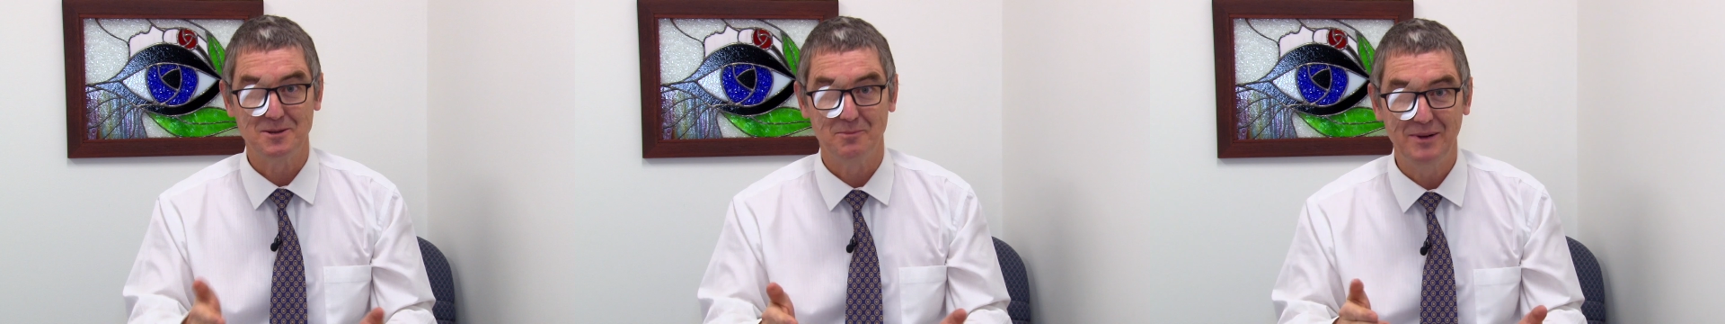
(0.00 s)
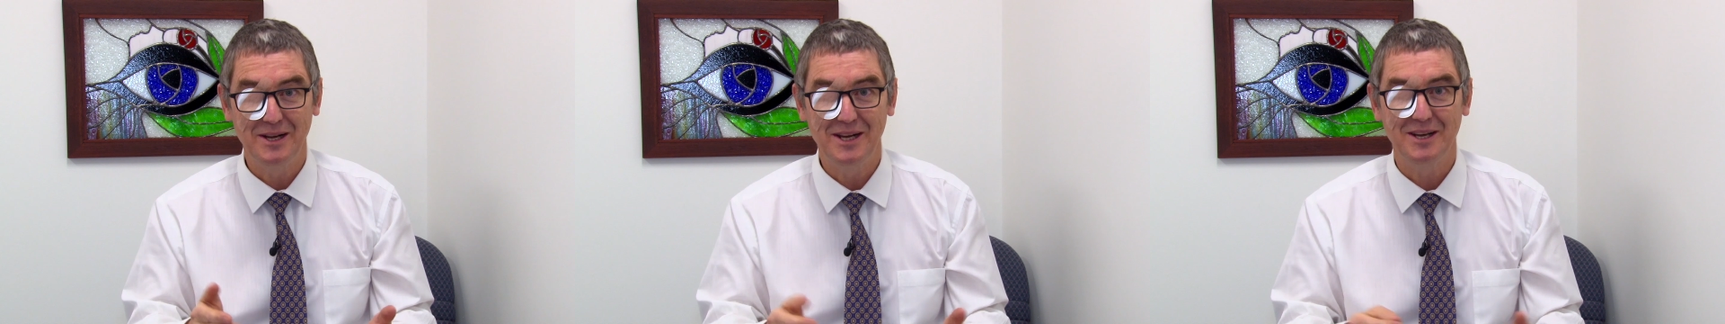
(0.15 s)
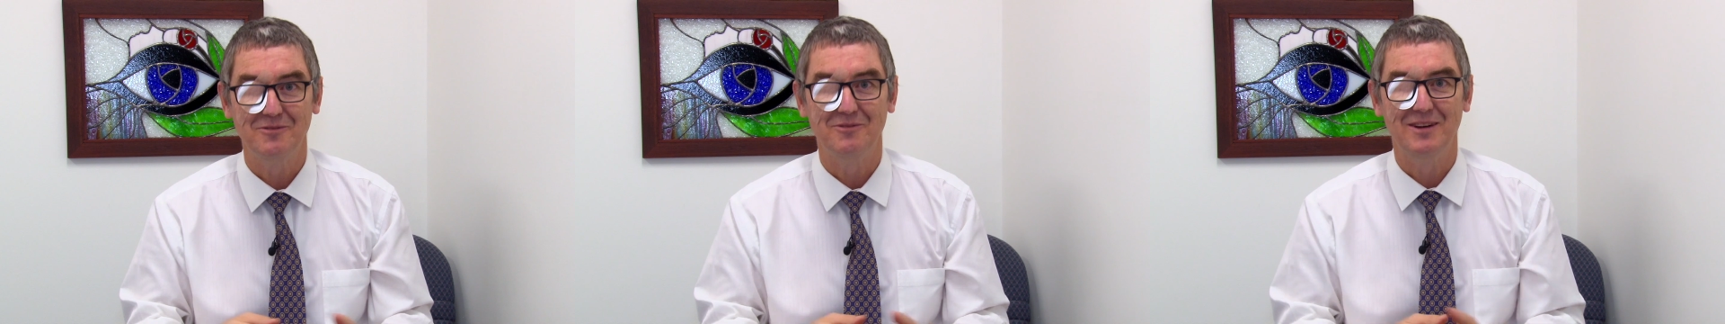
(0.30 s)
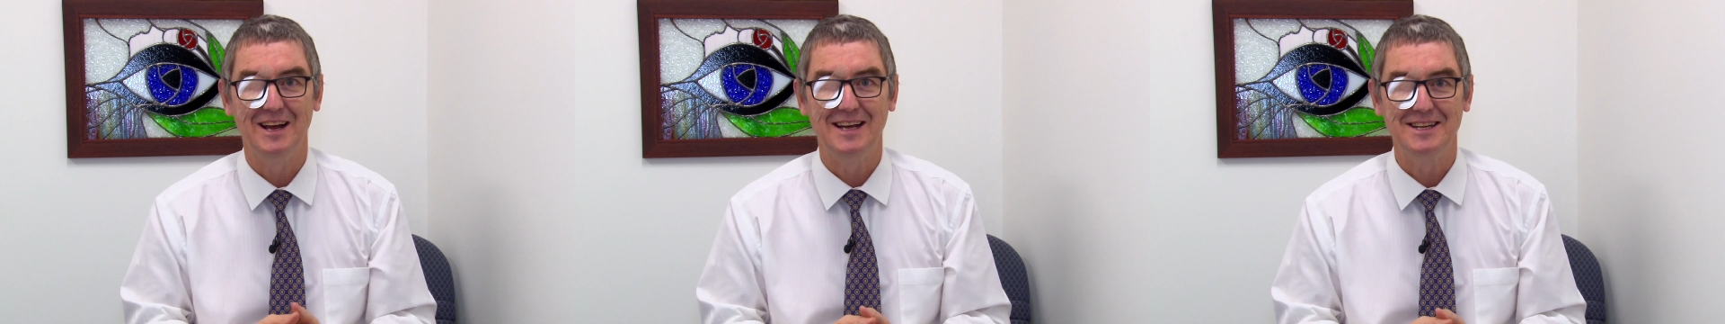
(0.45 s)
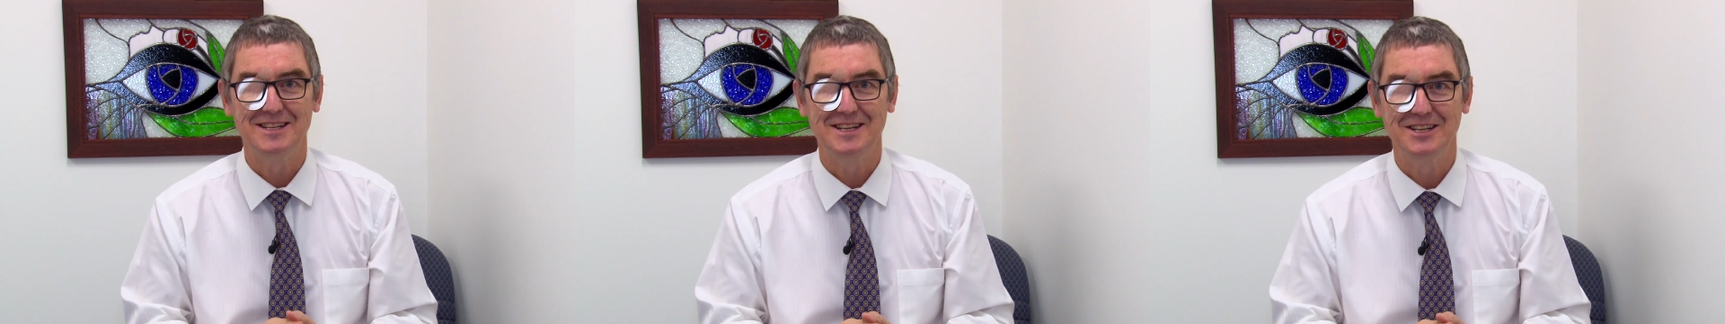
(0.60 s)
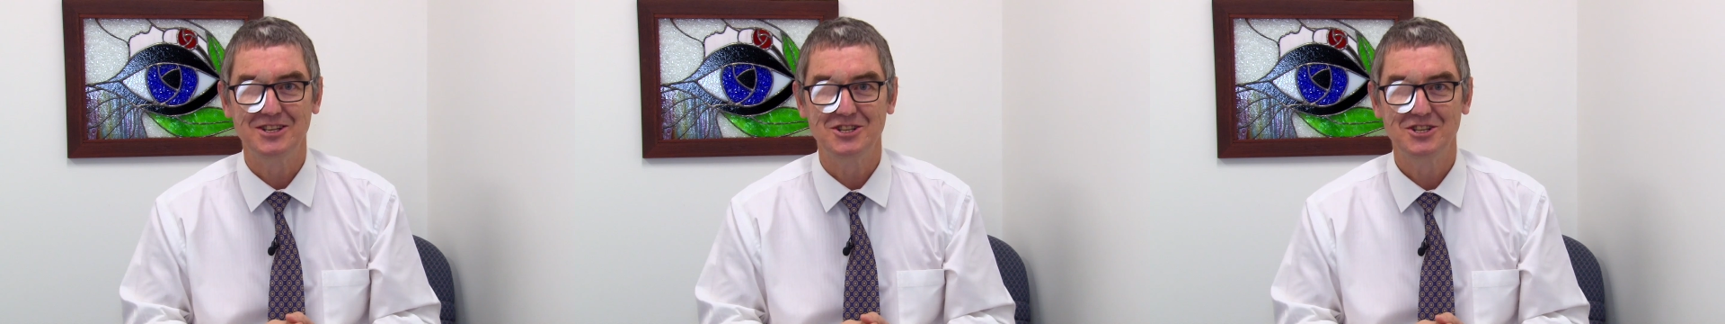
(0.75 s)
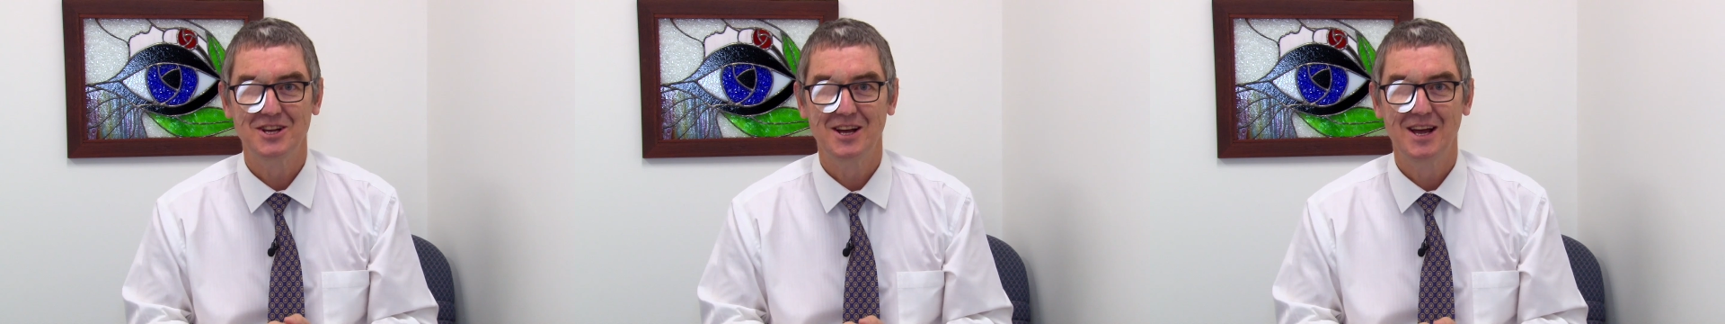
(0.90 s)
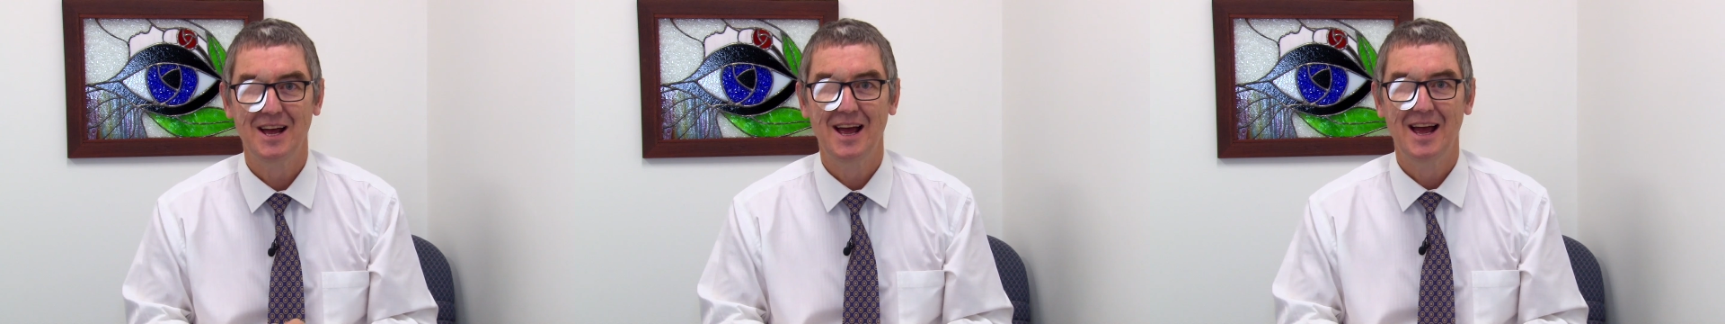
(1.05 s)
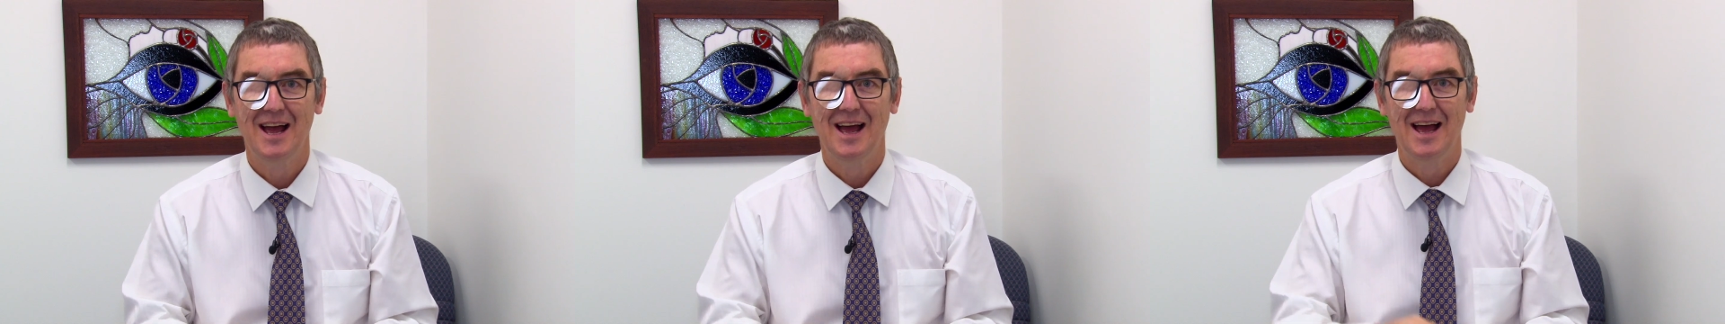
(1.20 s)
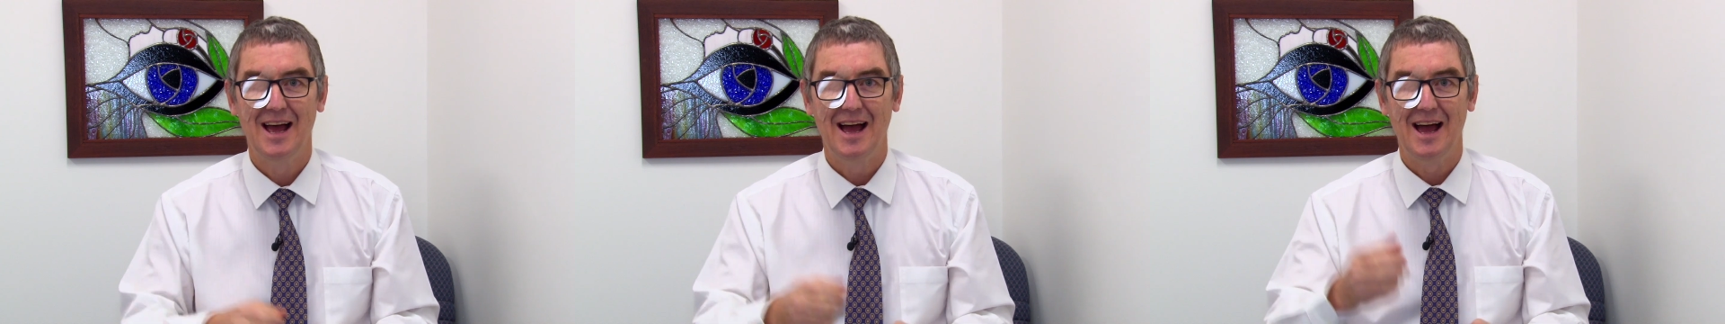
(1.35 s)
a big advantage.
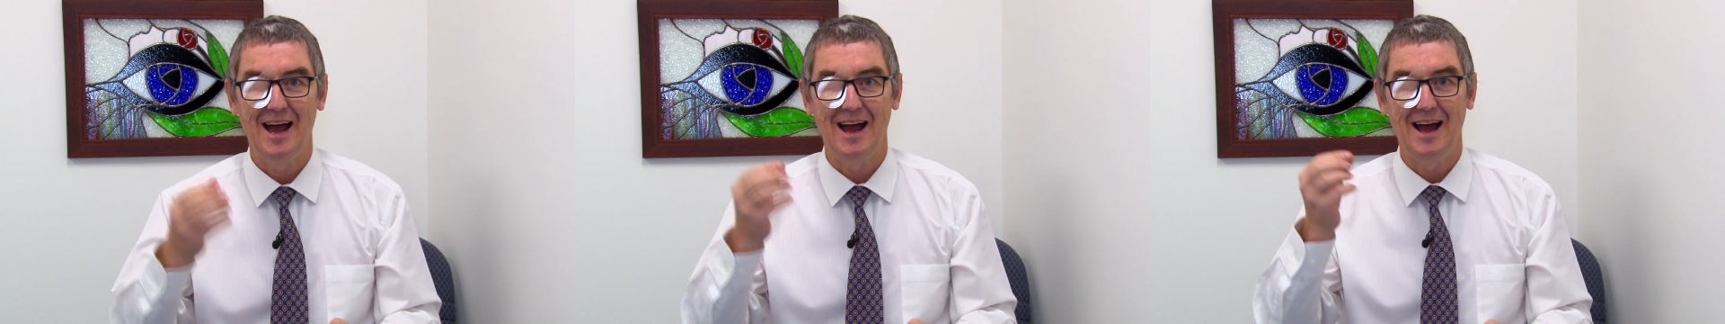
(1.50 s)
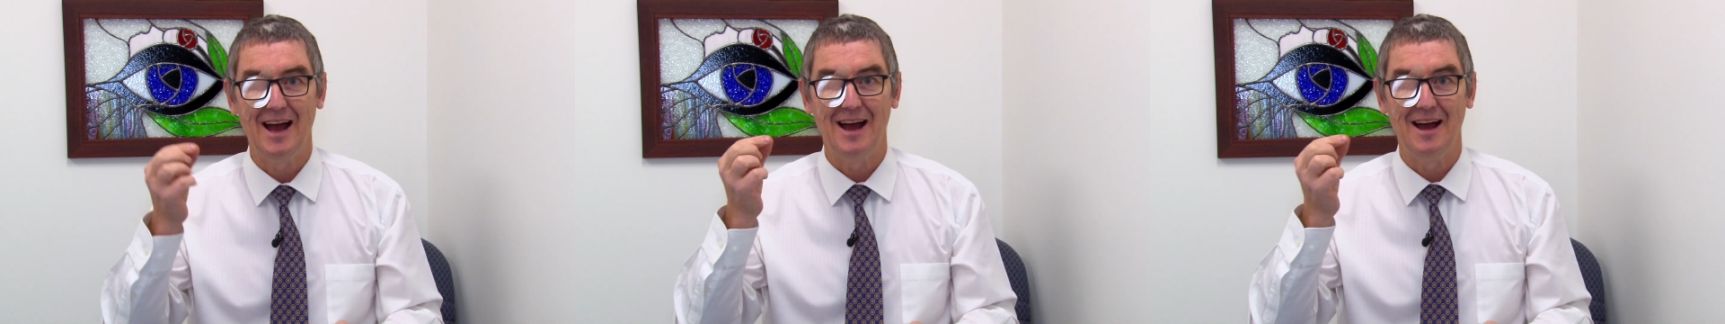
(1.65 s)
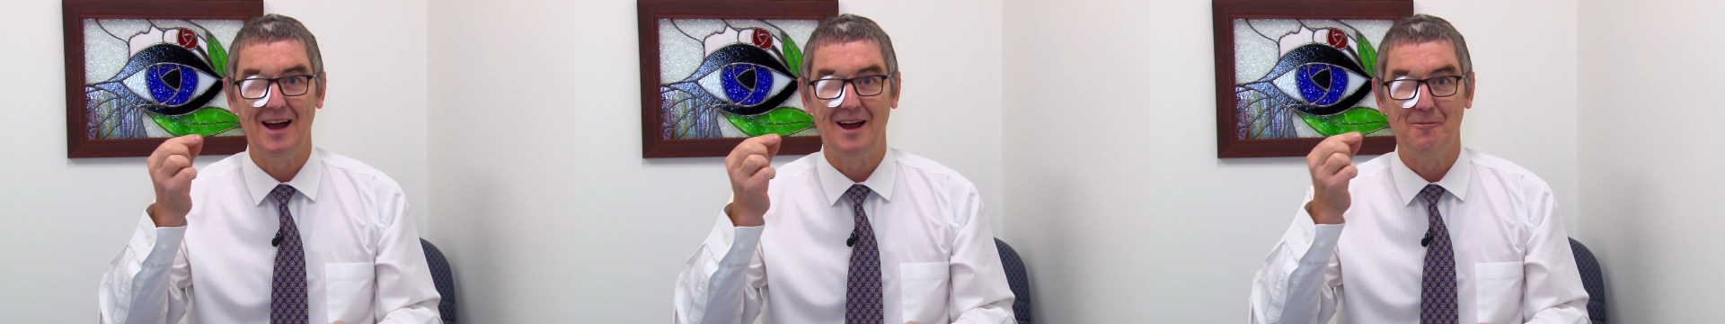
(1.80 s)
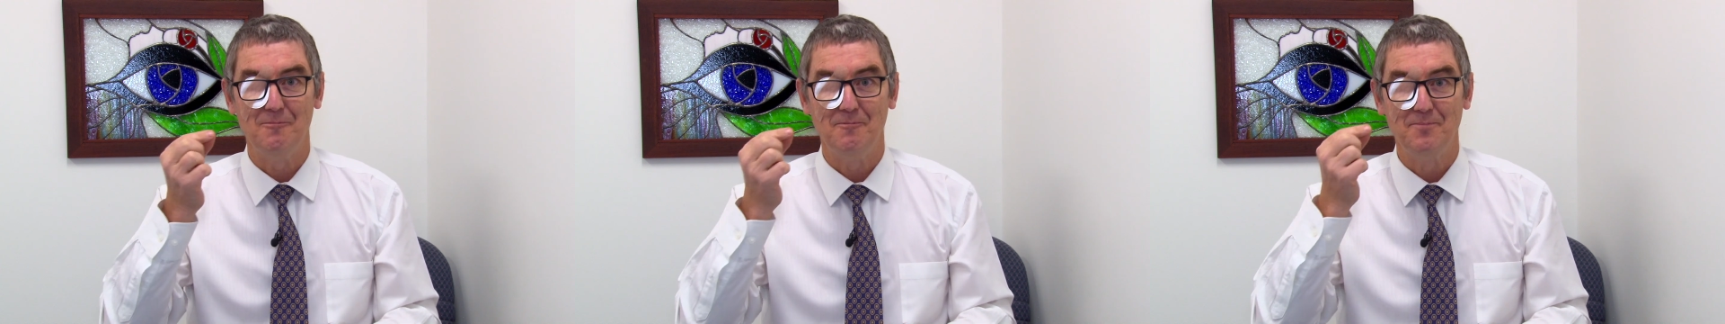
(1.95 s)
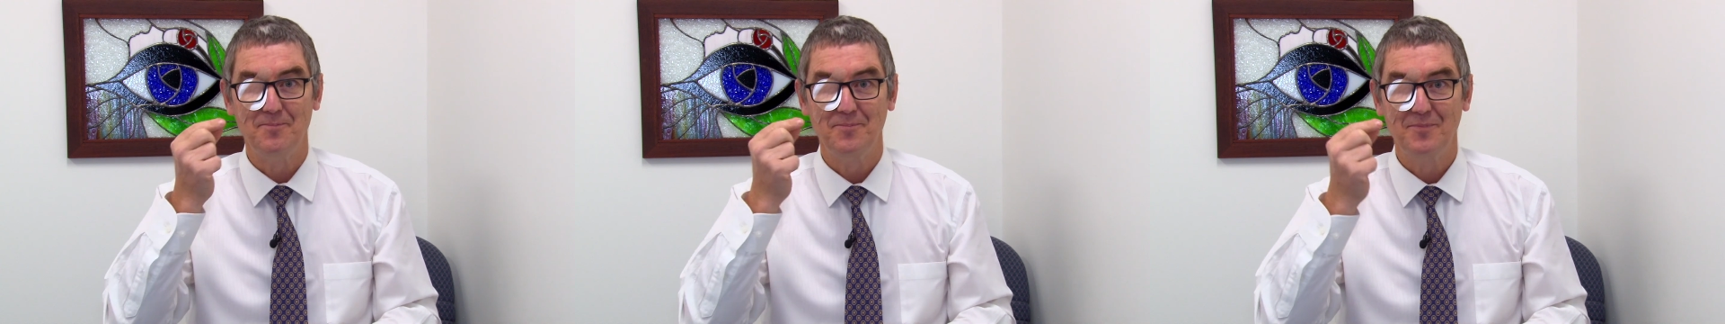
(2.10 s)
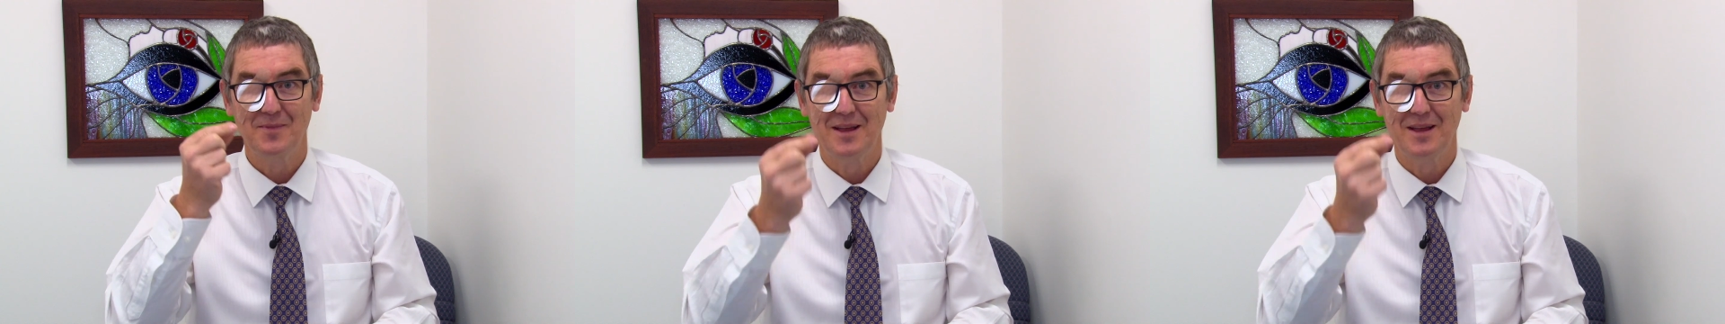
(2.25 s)
The